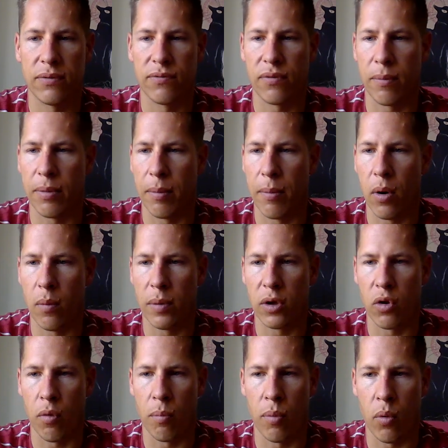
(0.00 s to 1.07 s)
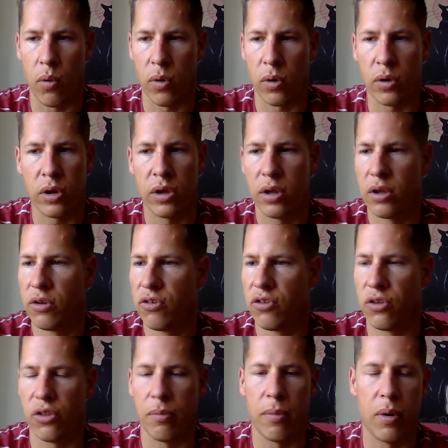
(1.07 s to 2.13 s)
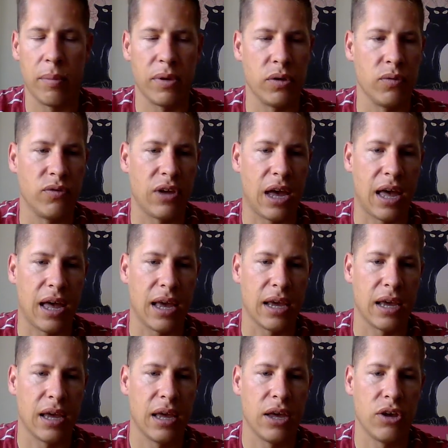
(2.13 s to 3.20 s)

from the moment you're born to the moment you die.